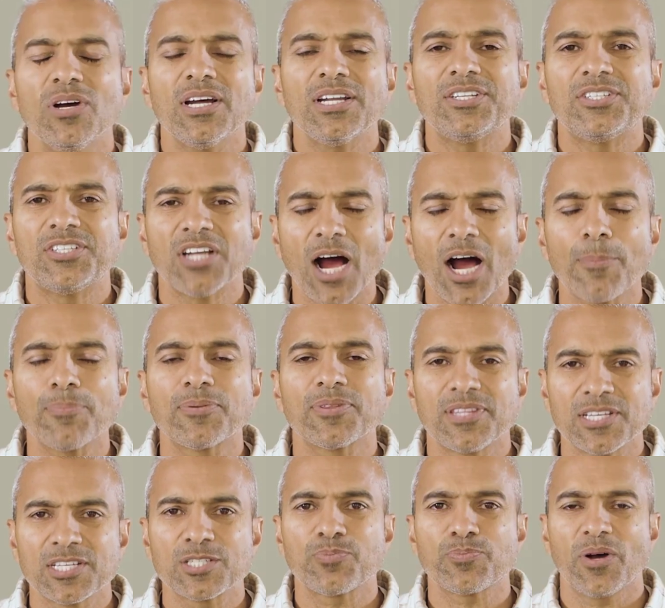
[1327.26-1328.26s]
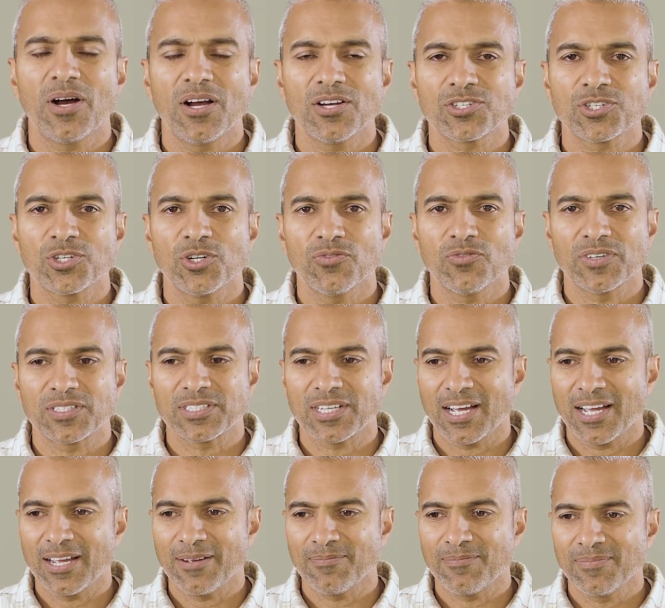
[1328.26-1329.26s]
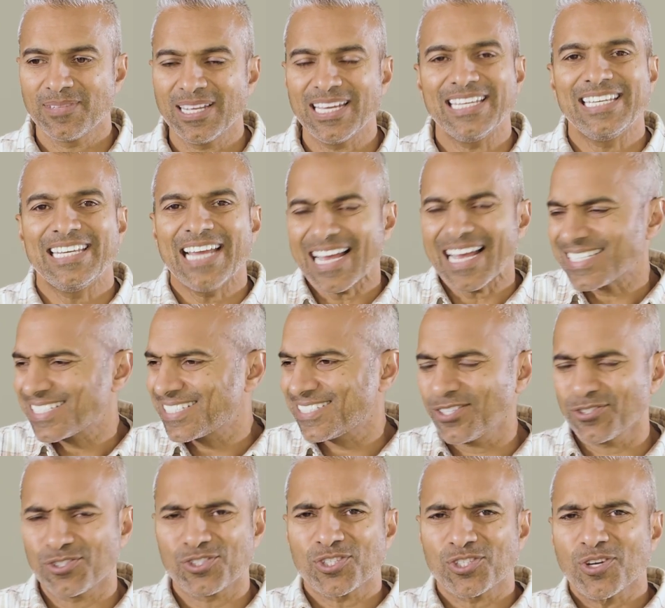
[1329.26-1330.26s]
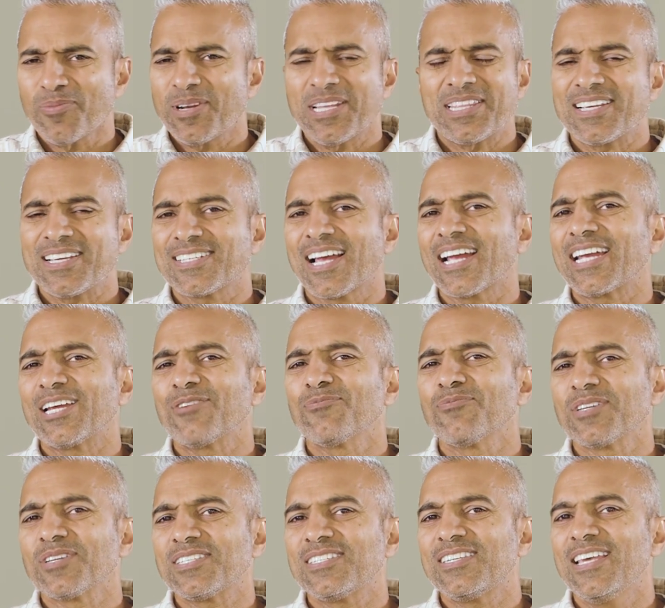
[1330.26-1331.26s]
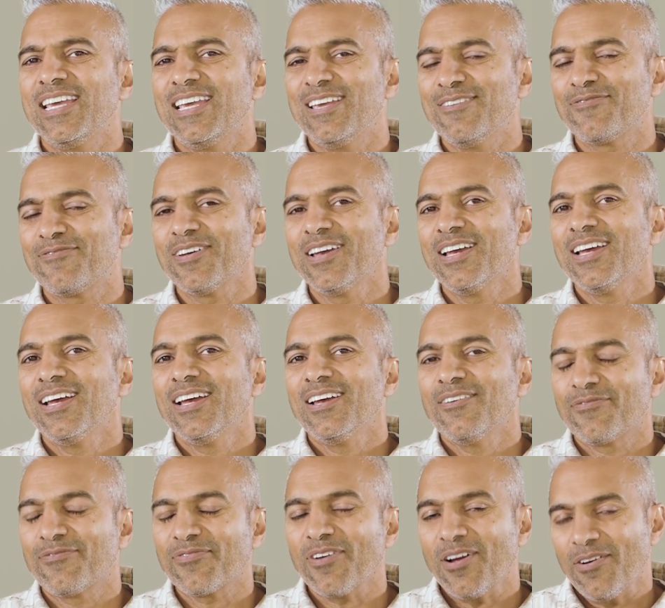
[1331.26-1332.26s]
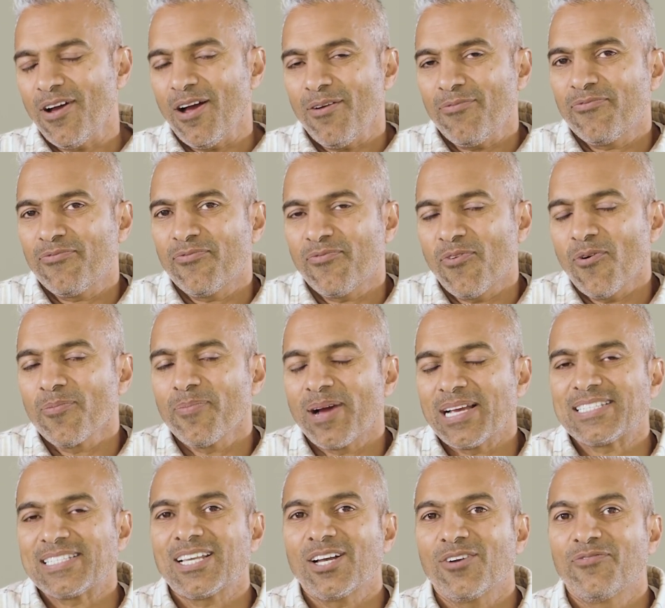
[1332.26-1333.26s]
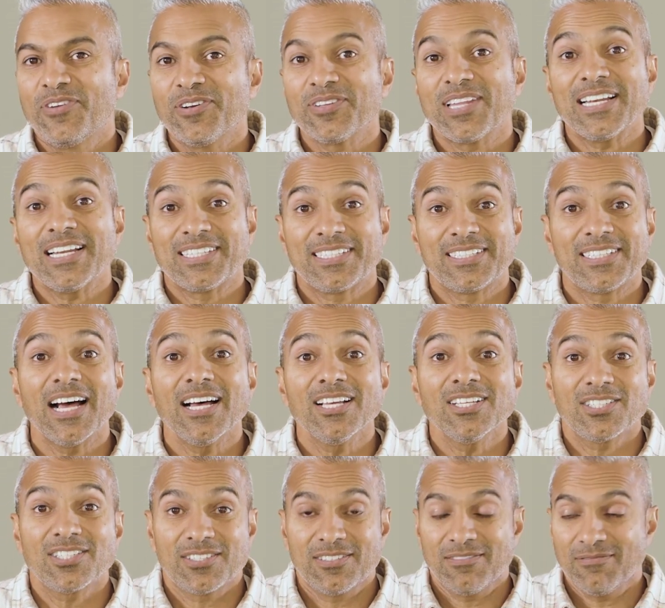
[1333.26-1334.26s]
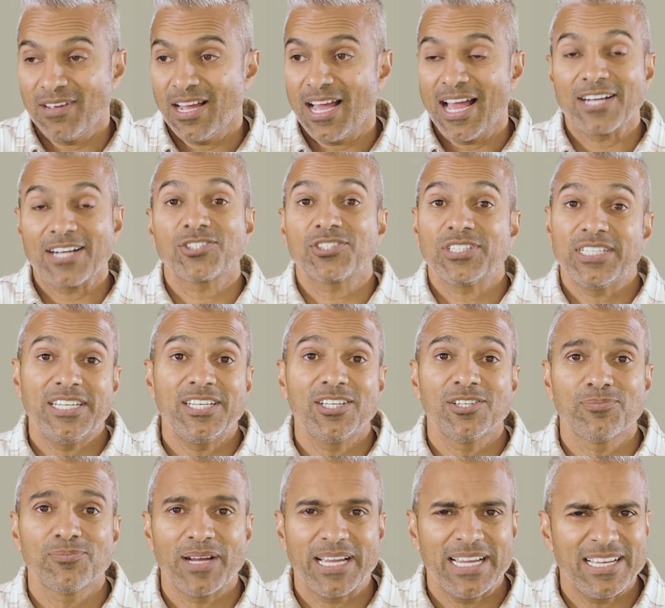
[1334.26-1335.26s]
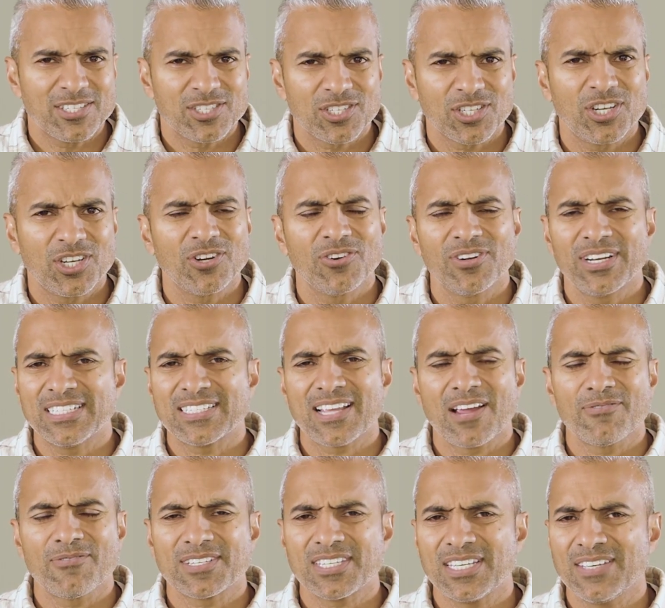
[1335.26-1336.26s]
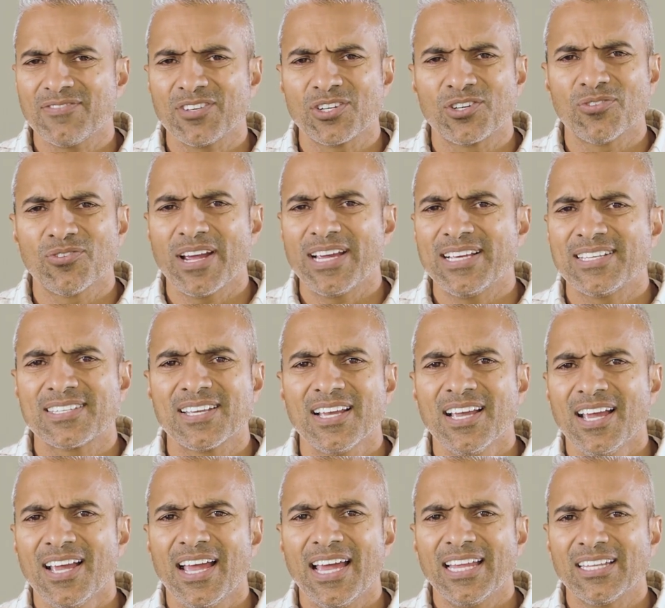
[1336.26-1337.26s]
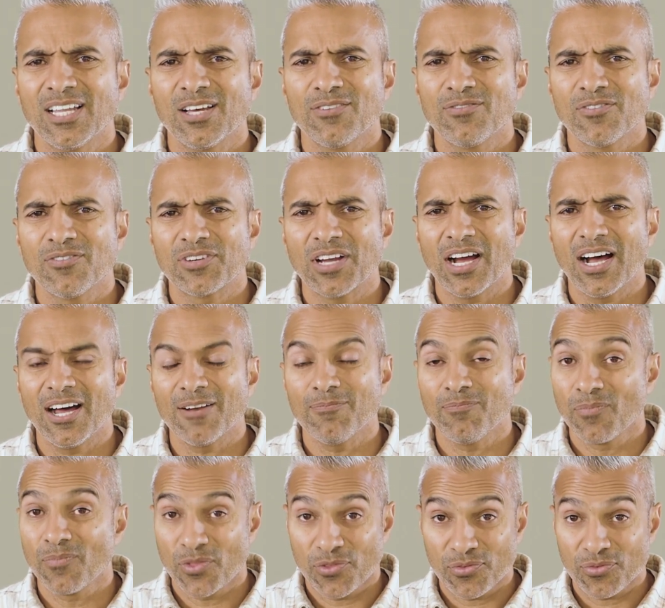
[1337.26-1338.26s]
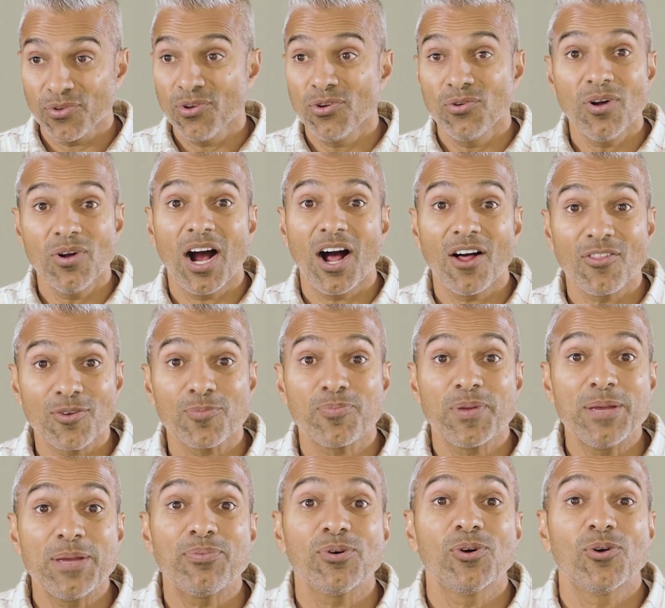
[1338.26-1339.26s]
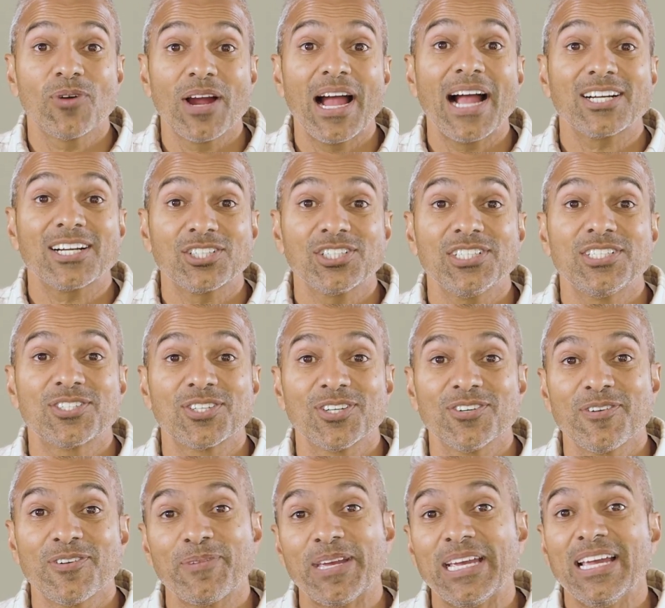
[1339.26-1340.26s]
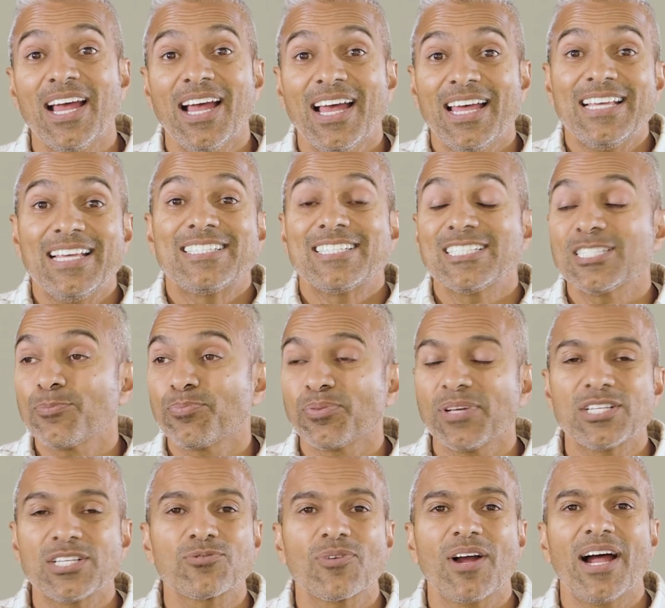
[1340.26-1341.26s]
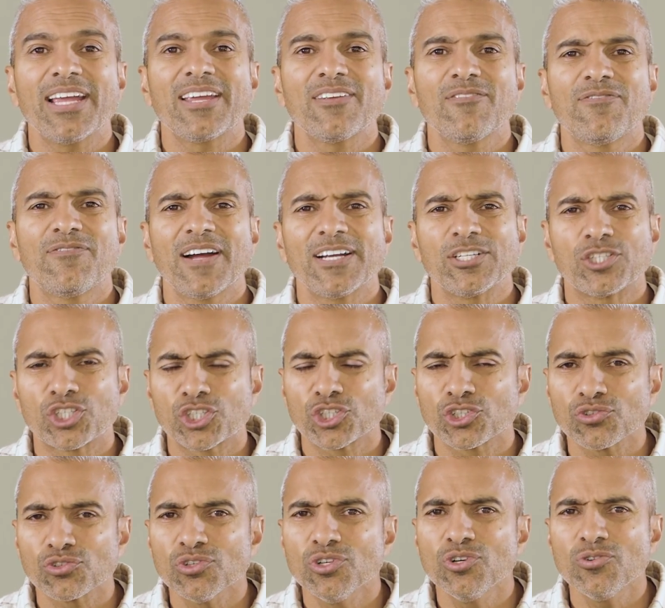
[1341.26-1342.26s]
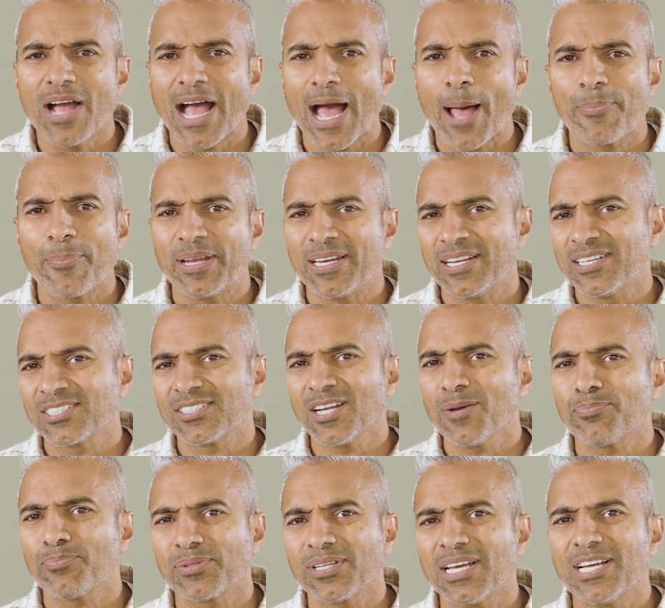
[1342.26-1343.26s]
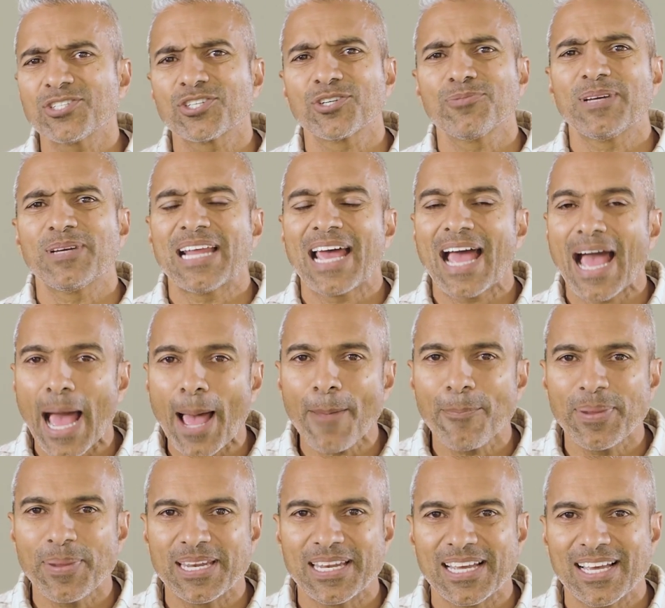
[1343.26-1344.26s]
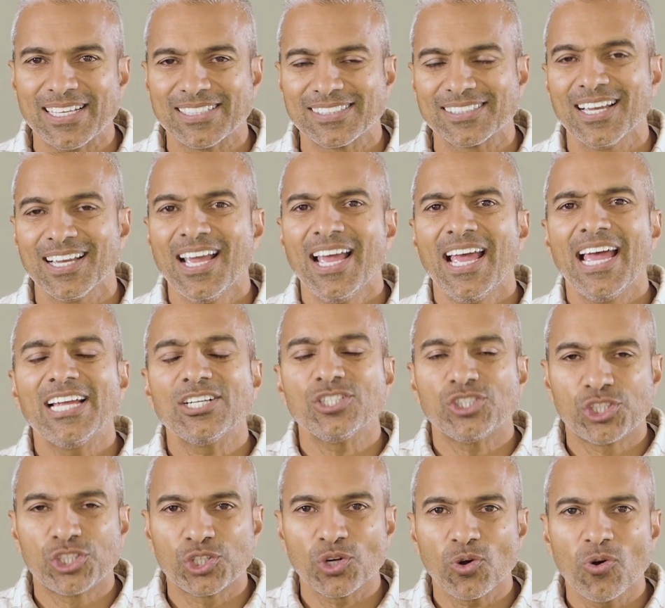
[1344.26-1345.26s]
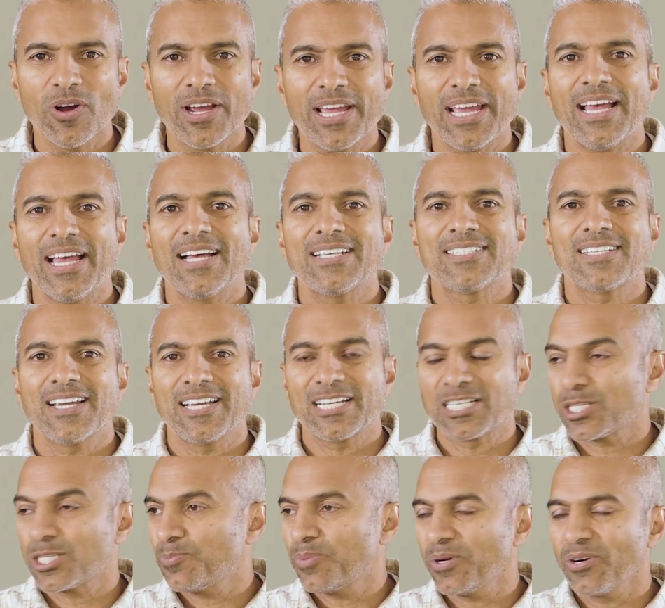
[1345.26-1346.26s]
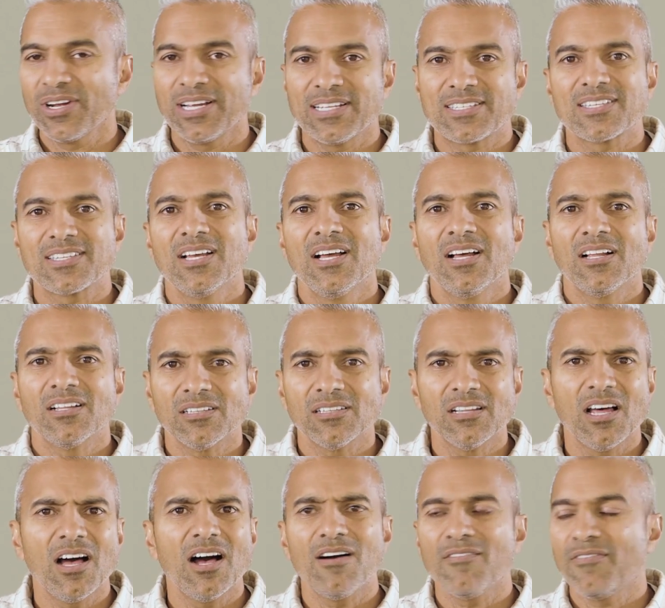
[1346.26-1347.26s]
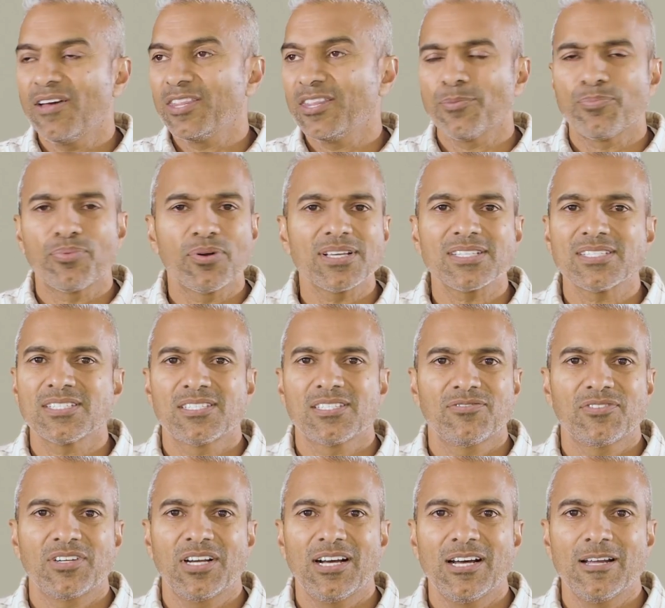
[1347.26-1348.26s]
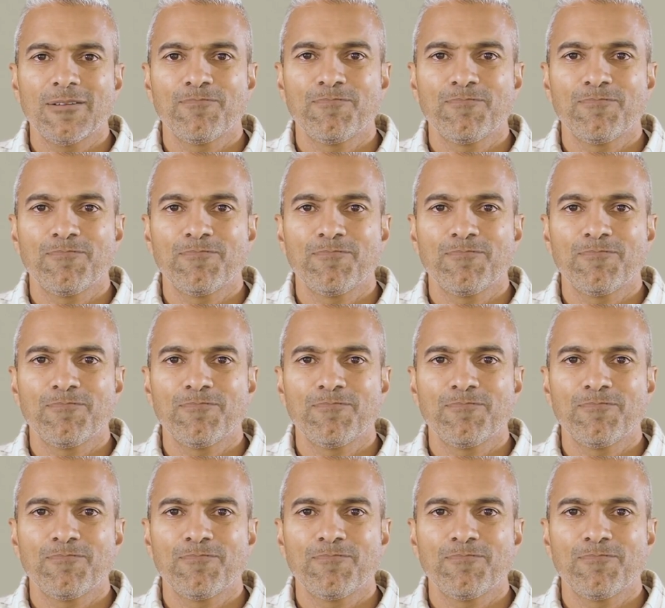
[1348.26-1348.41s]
adopt this posture over time, that yes, there's so many things I can receive for myself here that does actually heal my insecurities. I receive the grace and love of God through other people who are actually serving me. This is a place where I can find true happiness, not pleasure, but happiness and joy as I experience love and the presence of God.